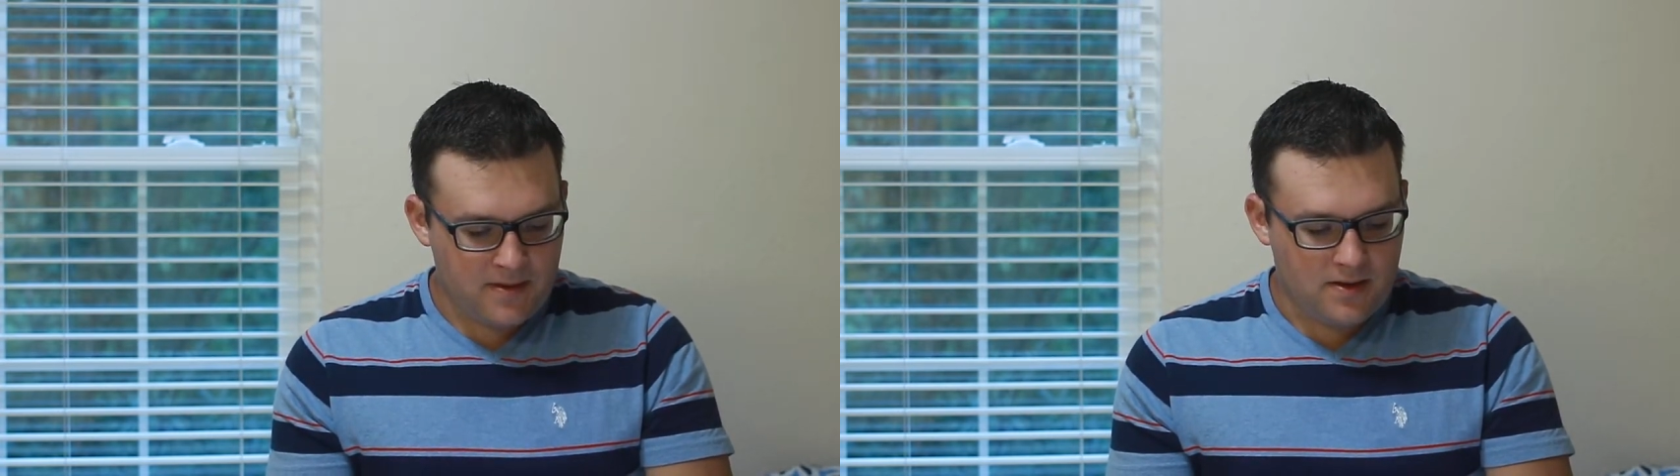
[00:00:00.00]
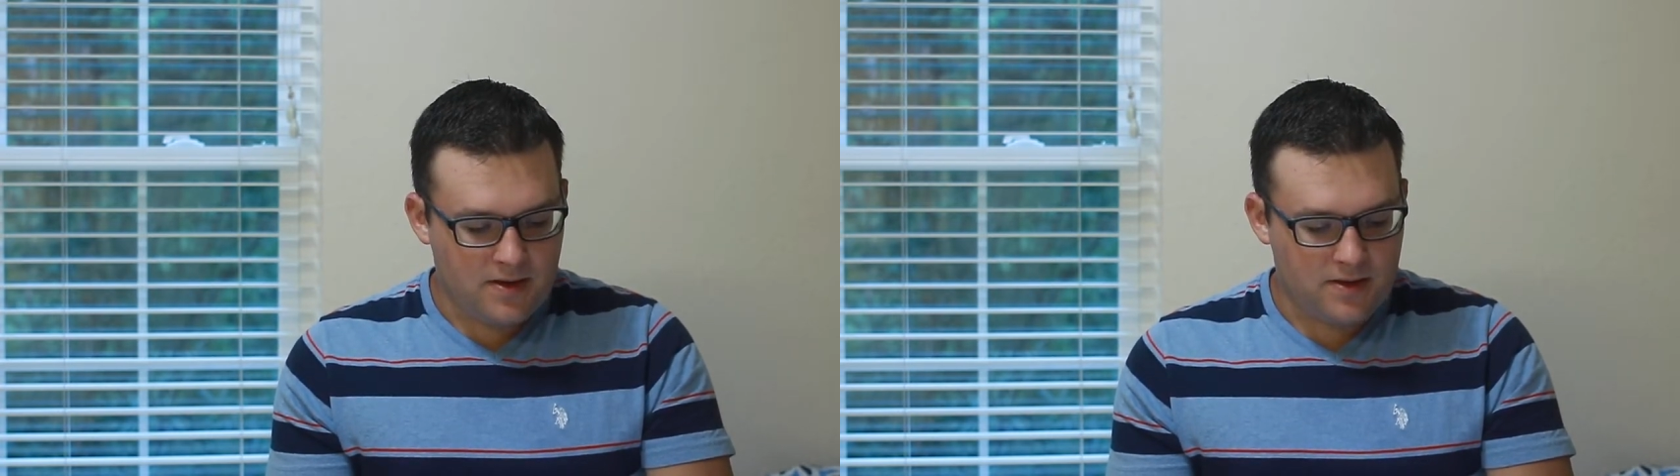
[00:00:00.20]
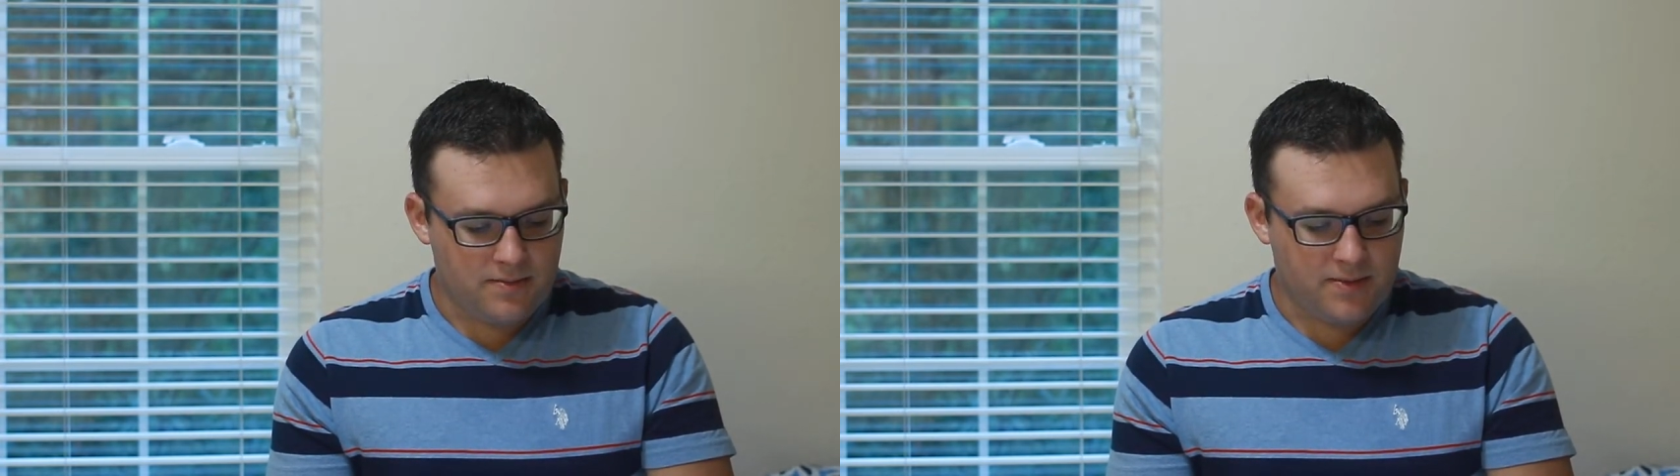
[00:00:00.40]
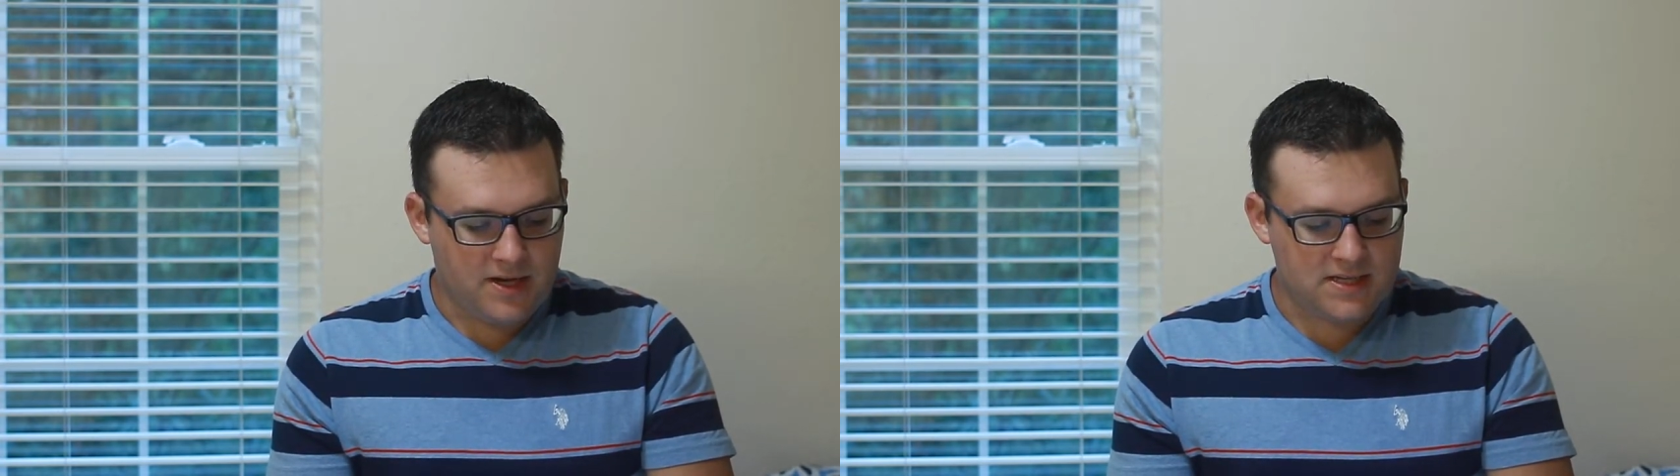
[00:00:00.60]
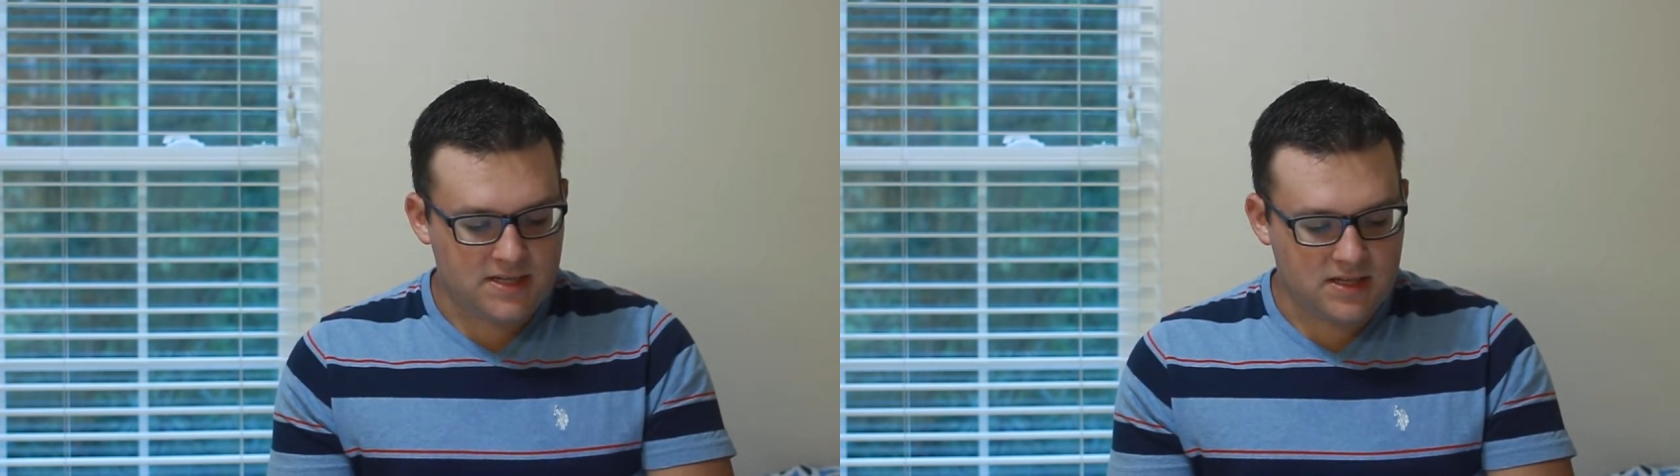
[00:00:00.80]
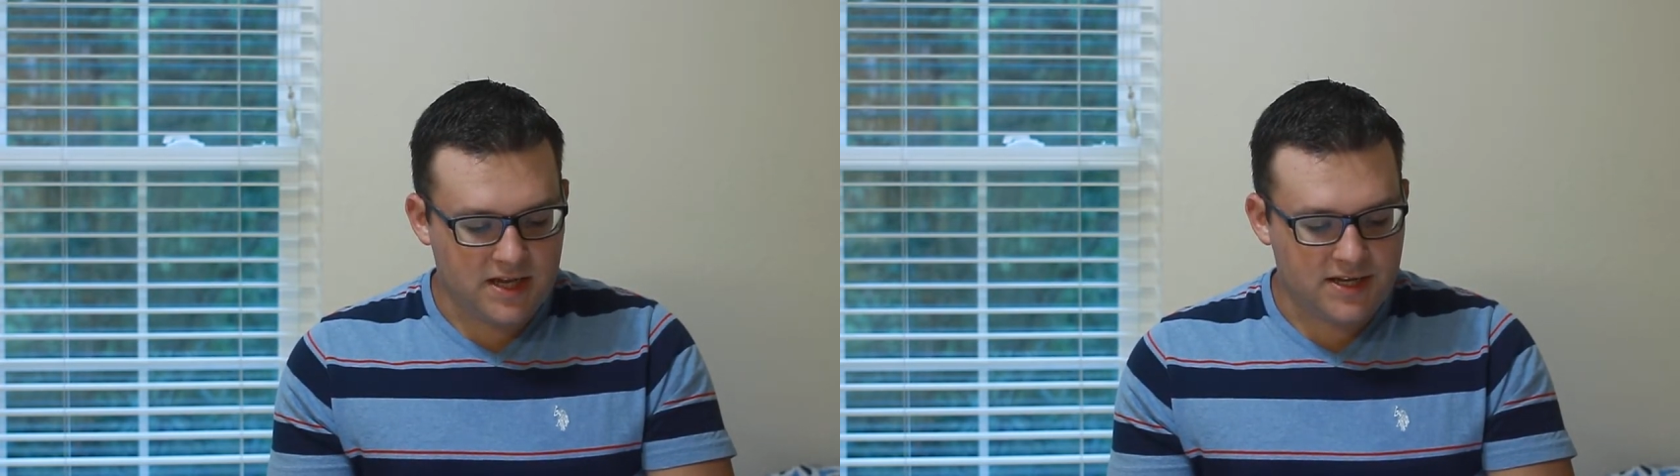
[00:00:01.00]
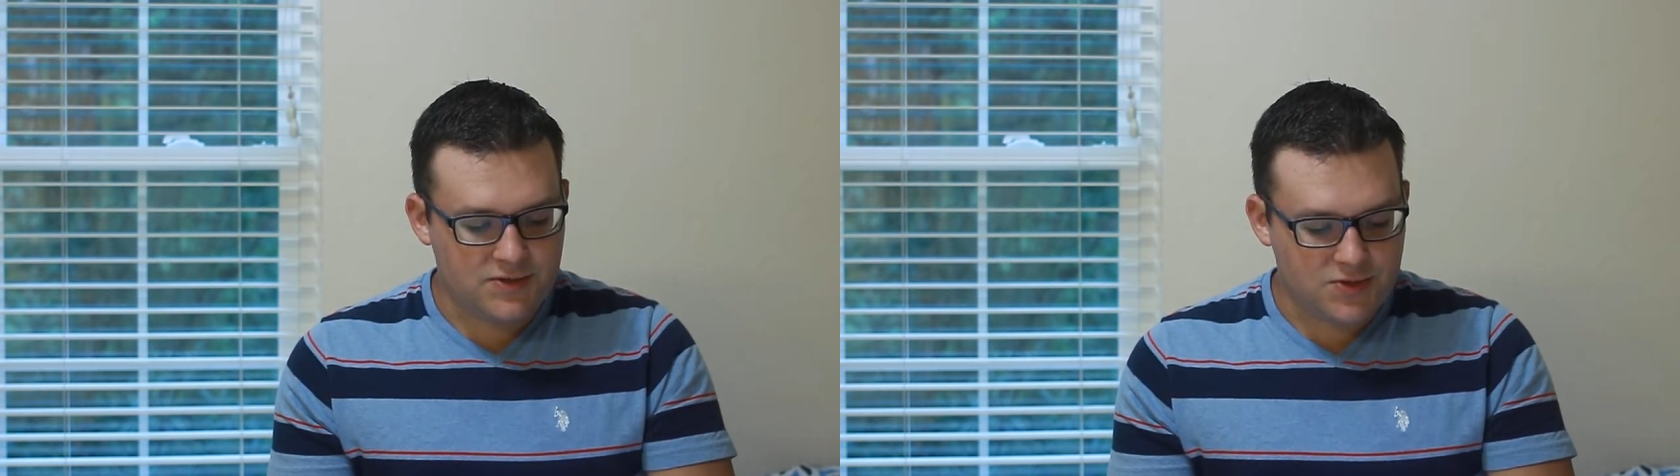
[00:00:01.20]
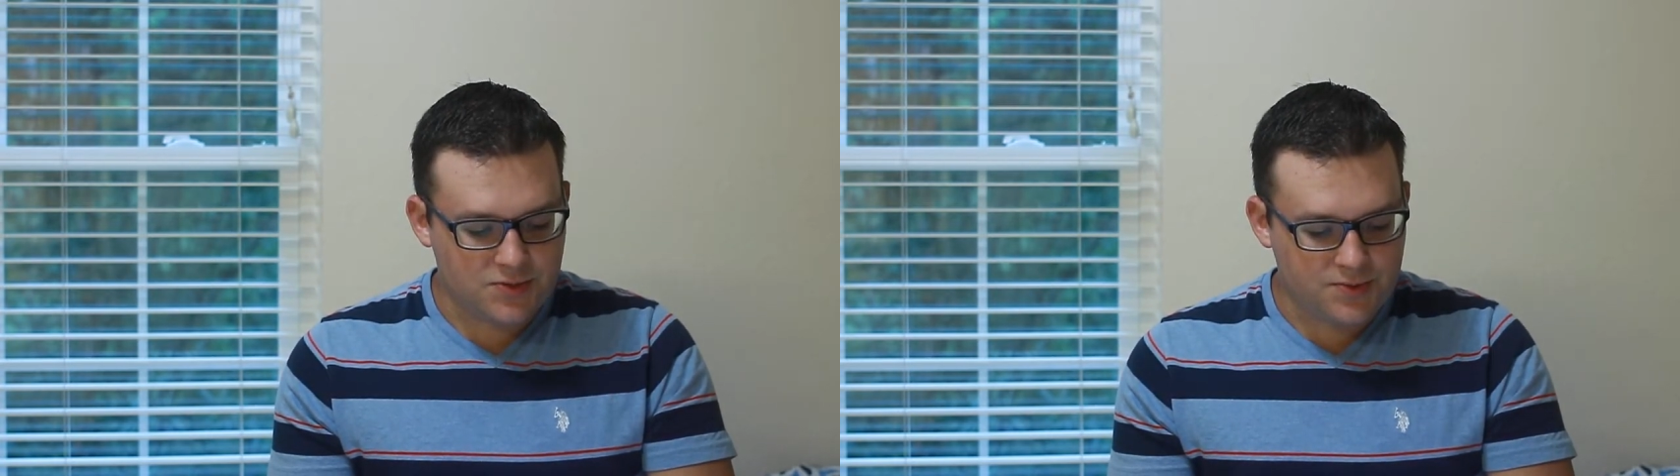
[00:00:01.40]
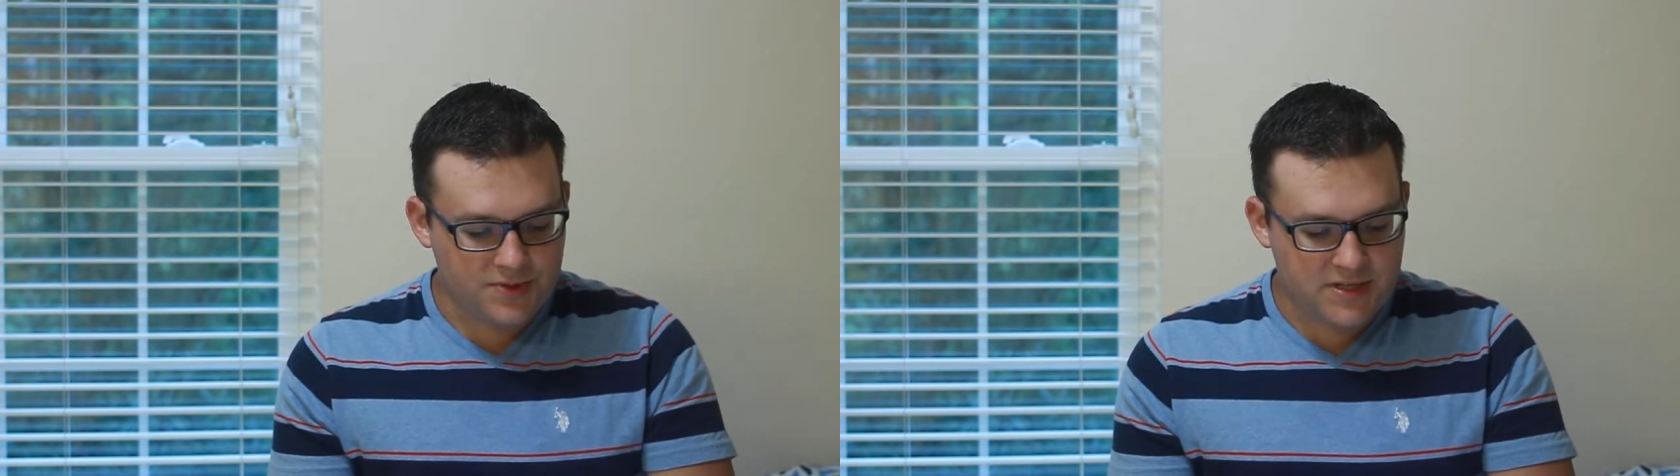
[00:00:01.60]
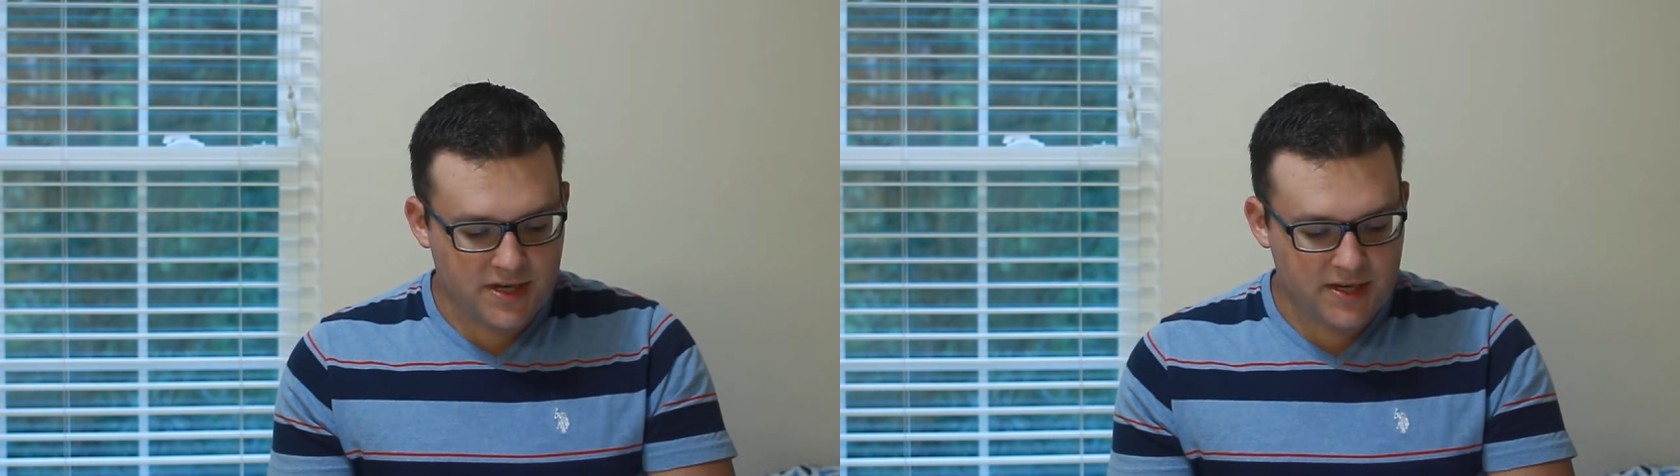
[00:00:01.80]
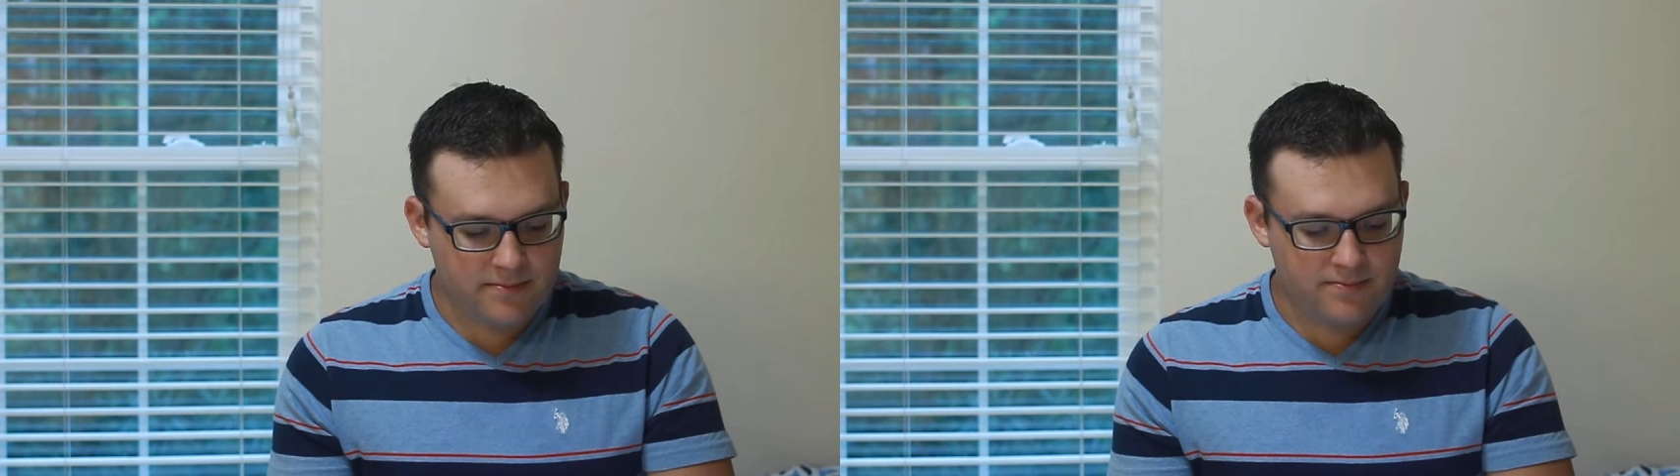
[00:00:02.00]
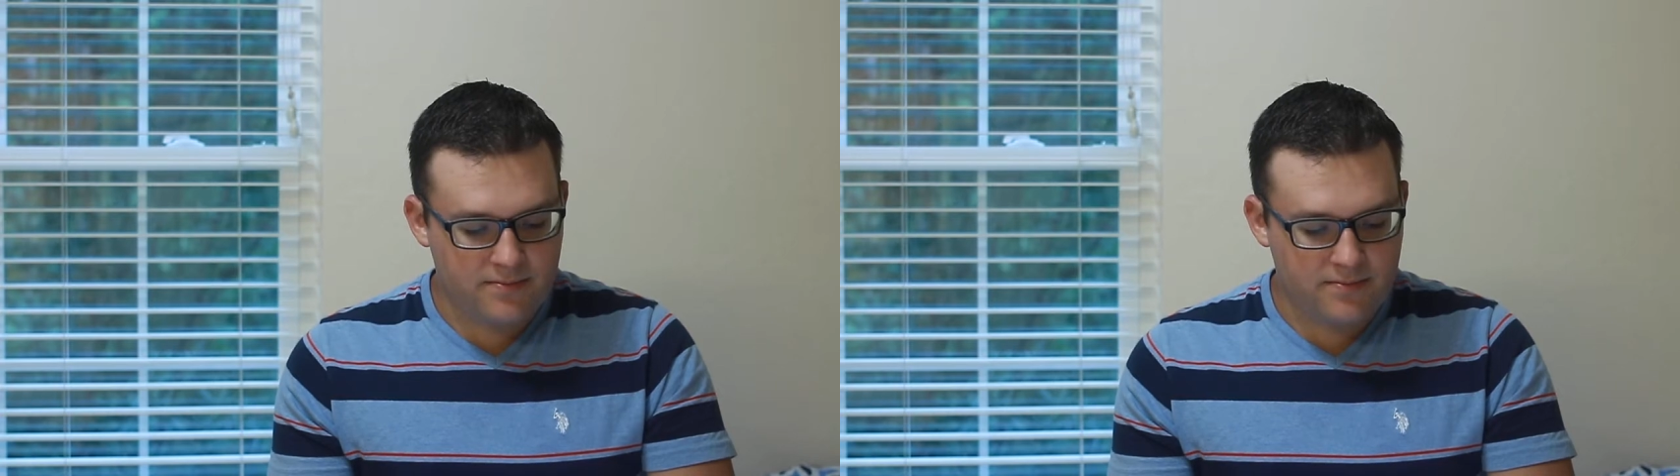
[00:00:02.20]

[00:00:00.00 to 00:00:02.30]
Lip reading: The Boston Latin School site,